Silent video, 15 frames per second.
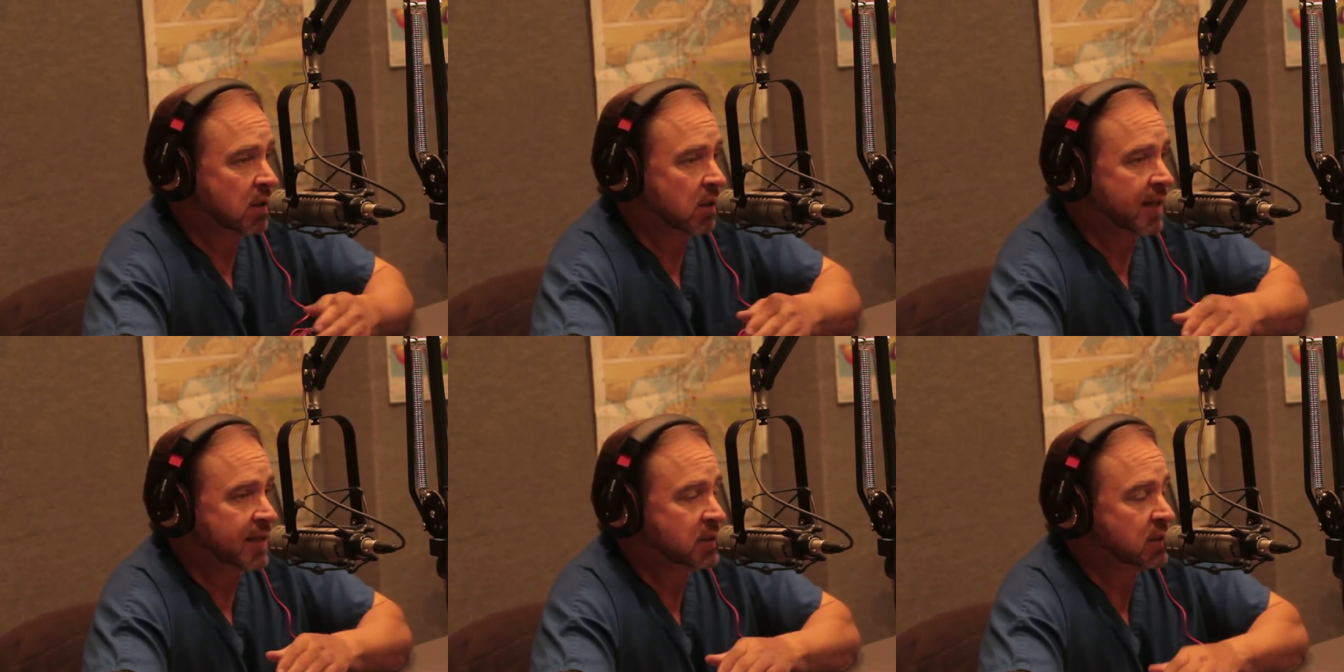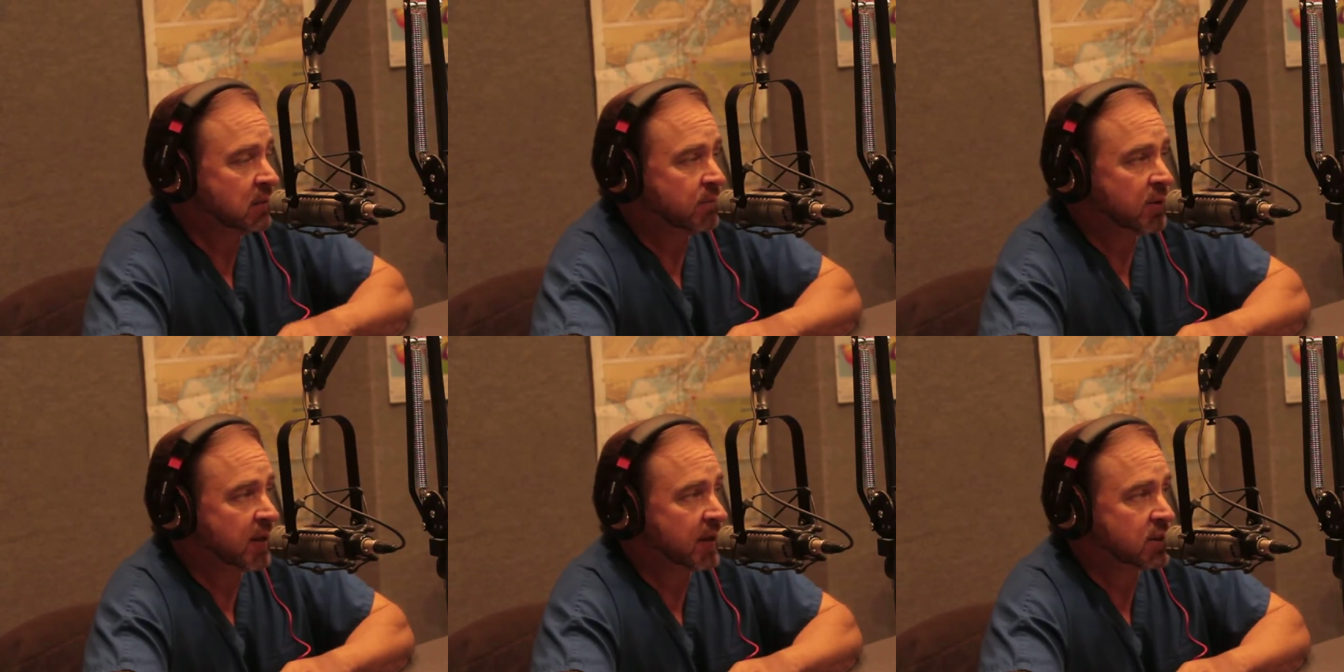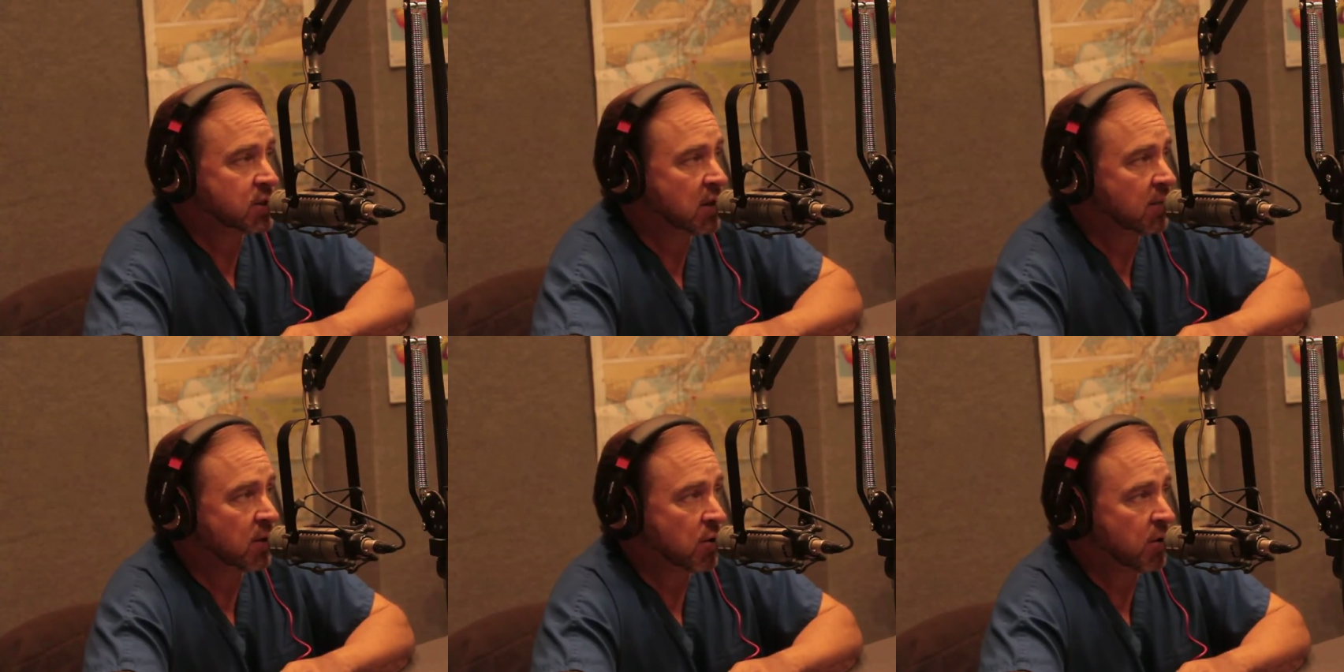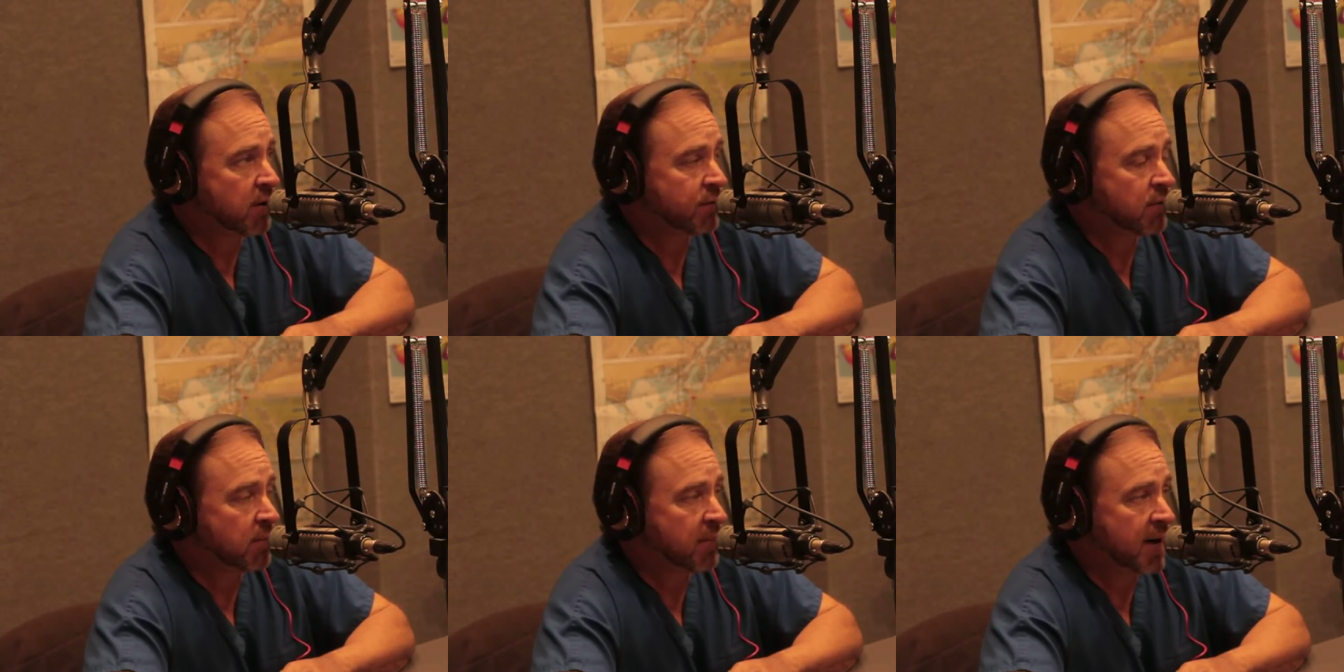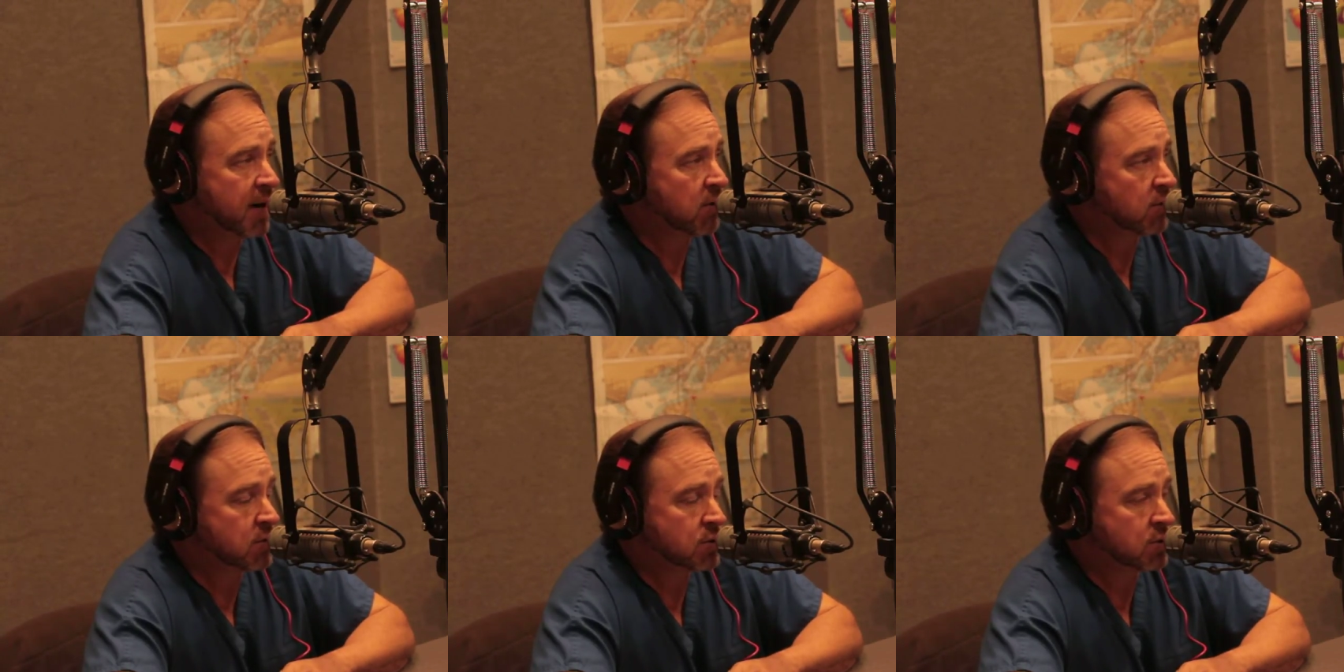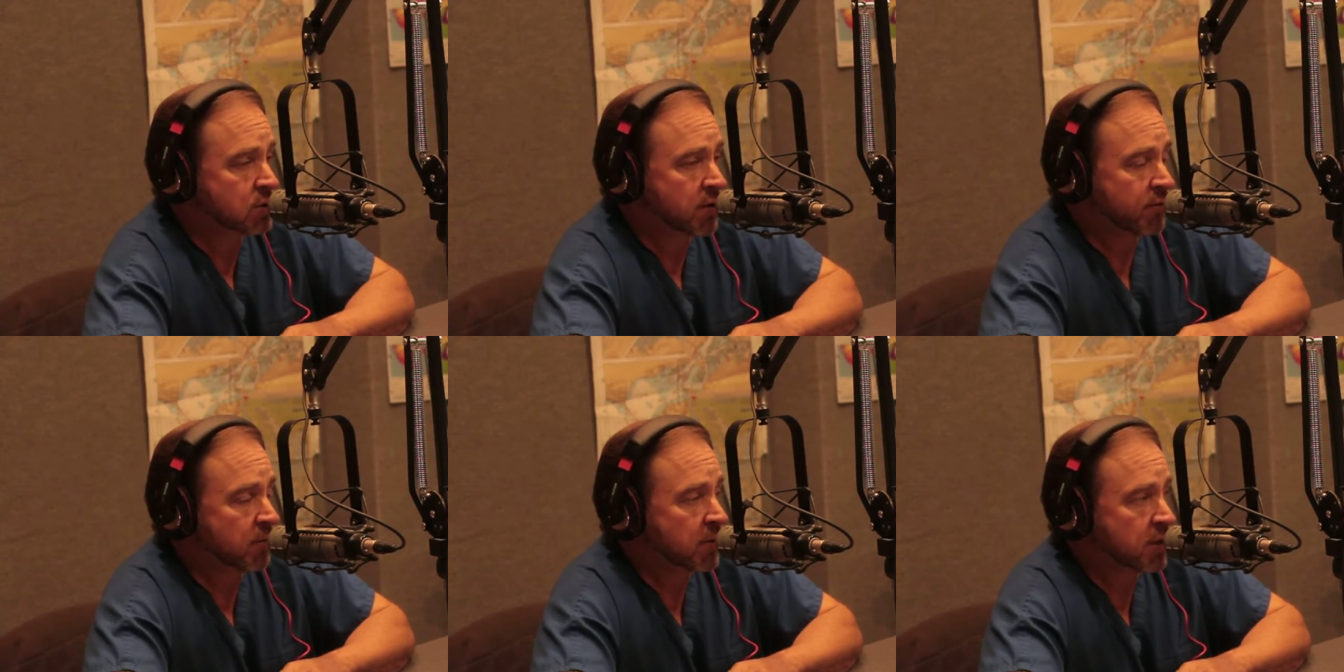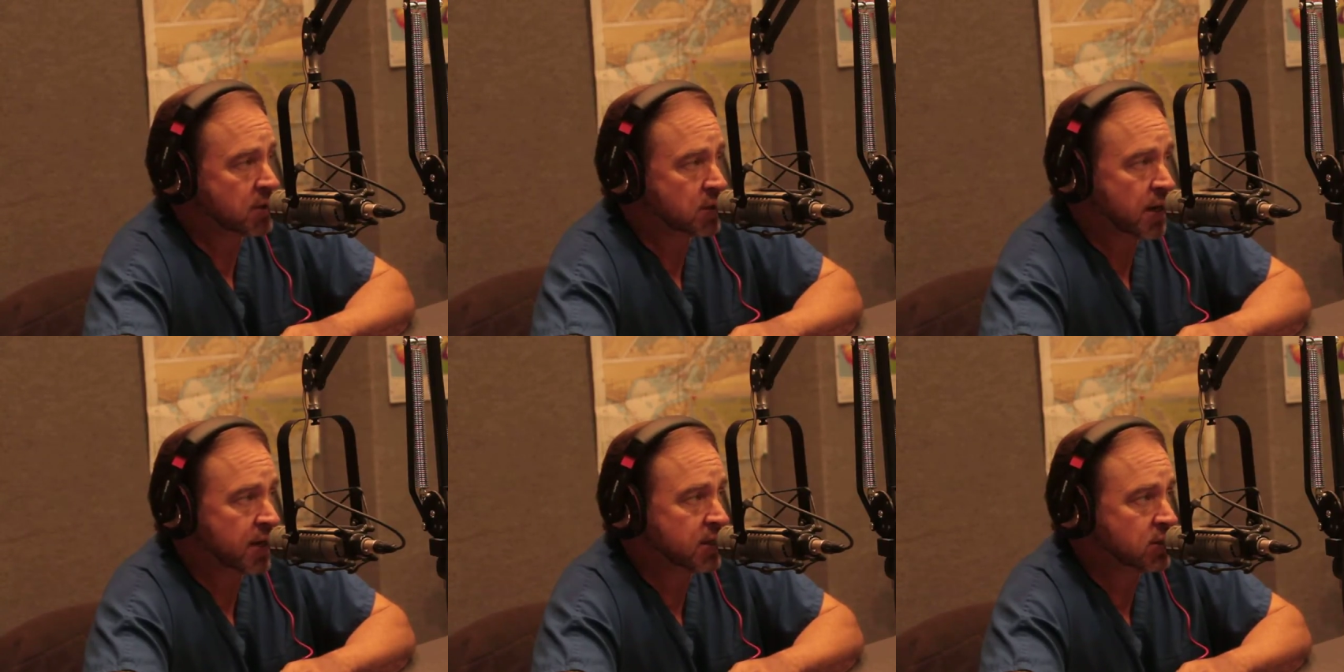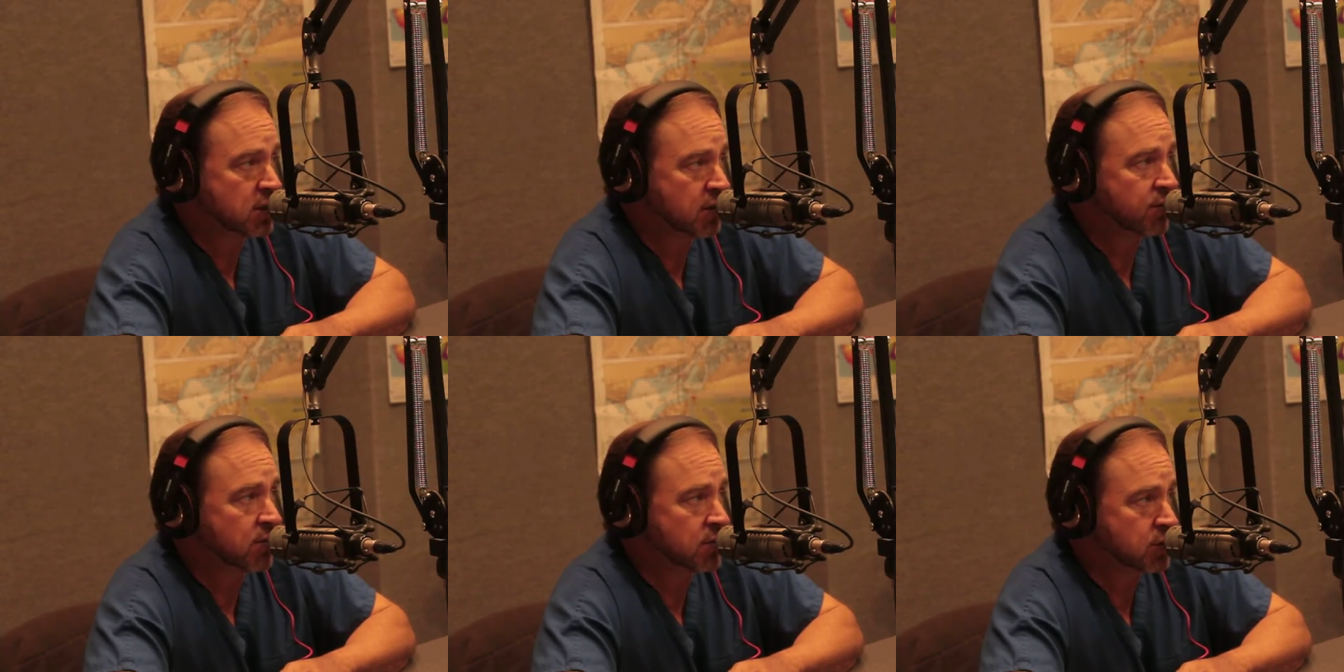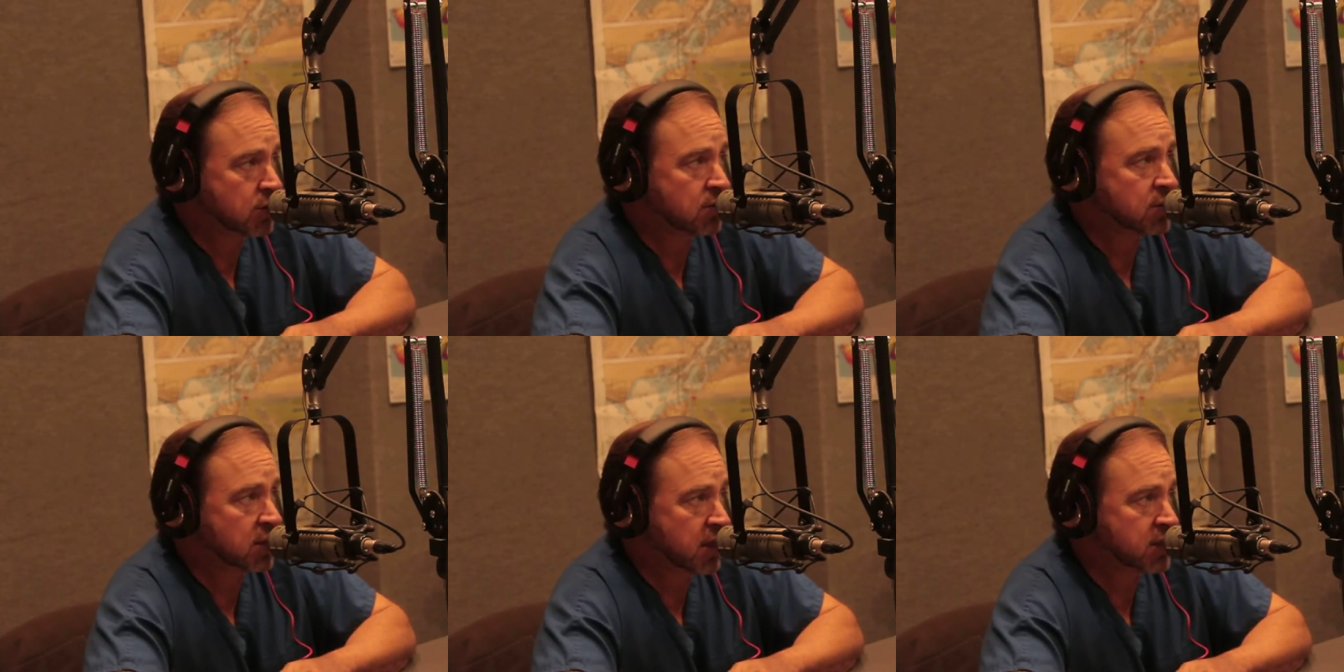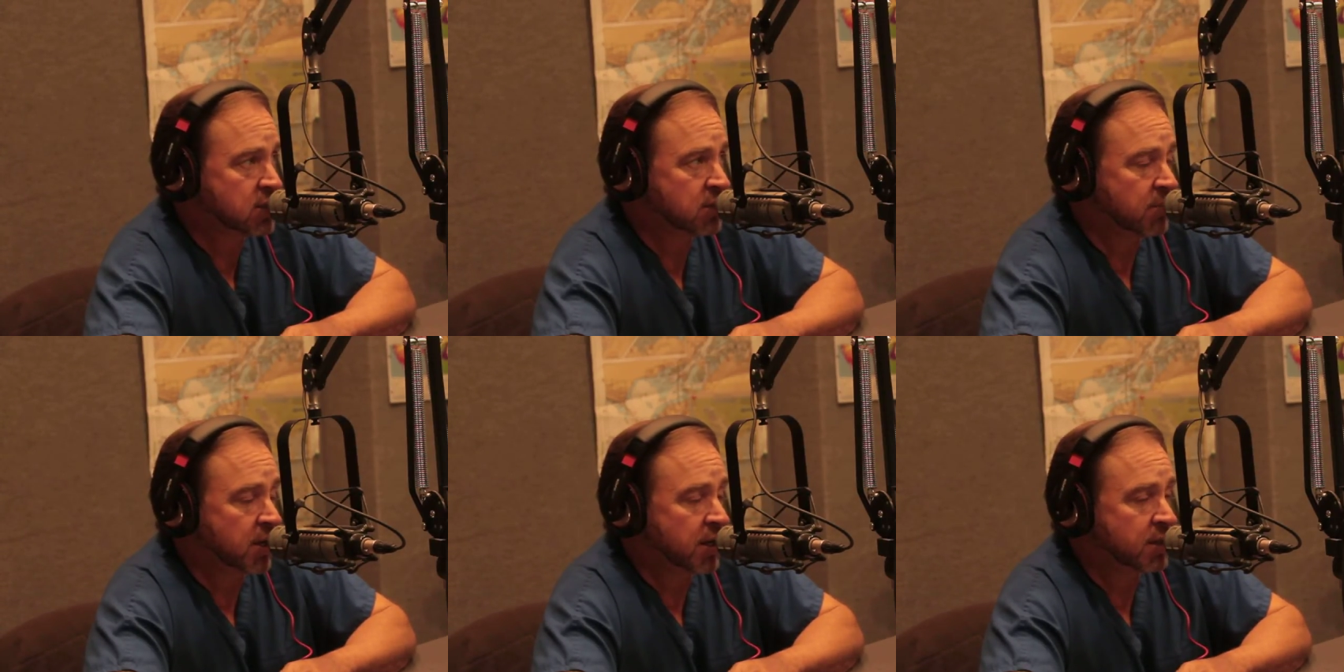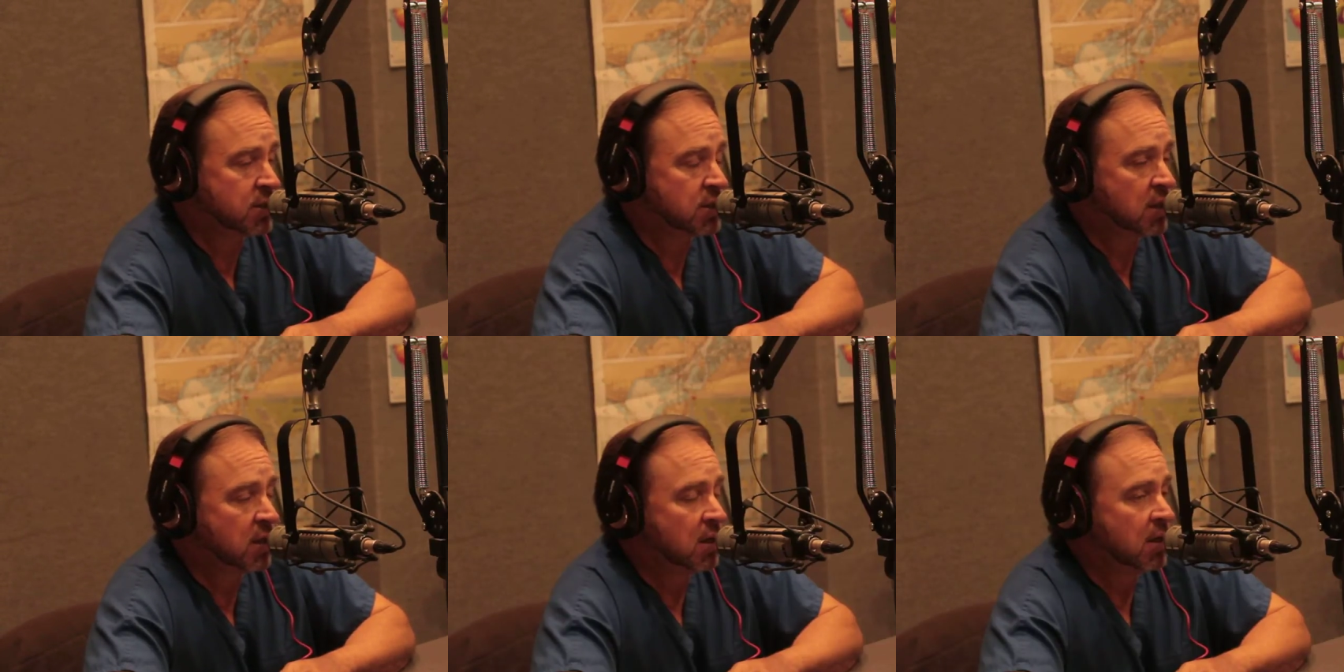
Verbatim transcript: The lens implants come in all different powers because everybody's eye is different, so it's customized.